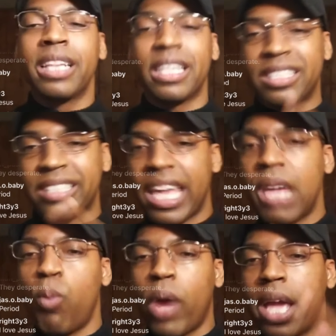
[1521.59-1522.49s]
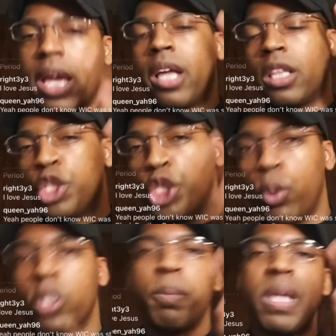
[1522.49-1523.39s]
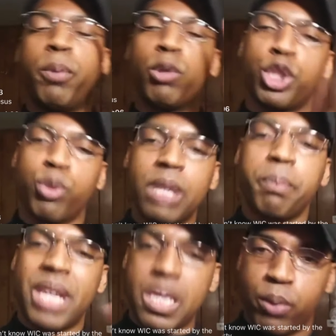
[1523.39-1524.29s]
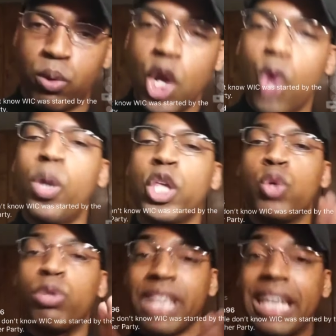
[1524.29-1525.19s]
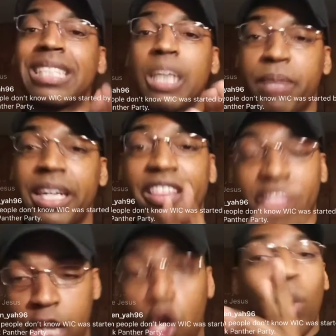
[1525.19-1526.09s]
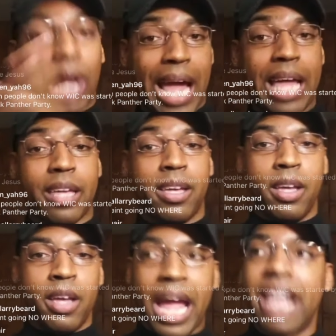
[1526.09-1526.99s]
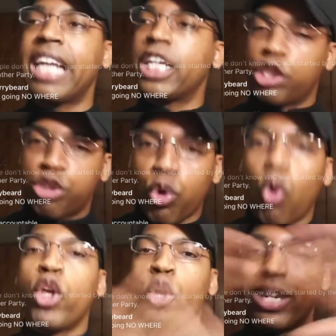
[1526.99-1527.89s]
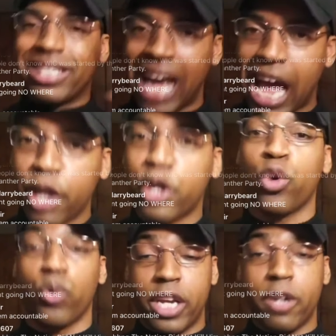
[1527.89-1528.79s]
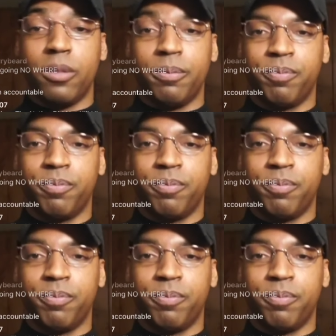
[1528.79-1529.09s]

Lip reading: The same way the Jewish people treat people when you say something that they don't like and they destroy your entire career